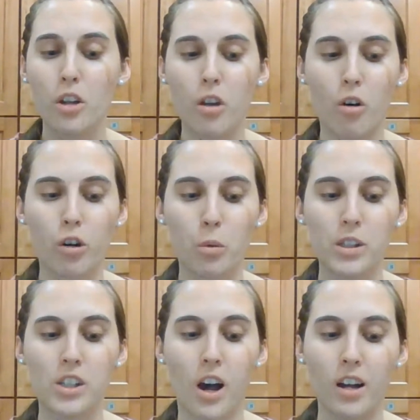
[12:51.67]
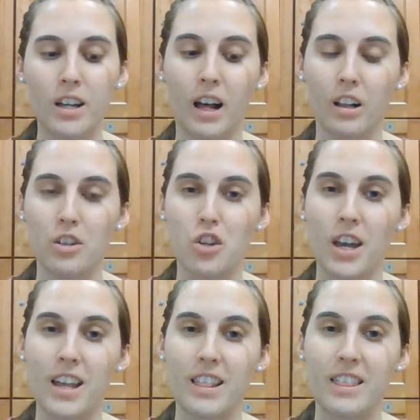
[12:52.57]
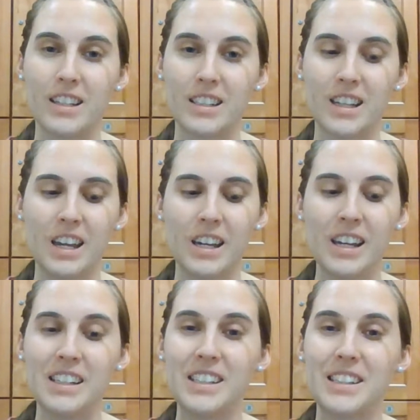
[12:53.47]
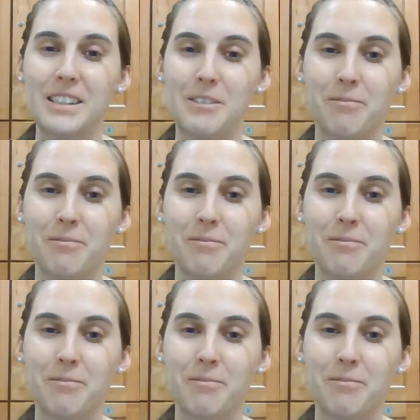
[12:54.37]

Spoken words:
the owner was not negligent in this case.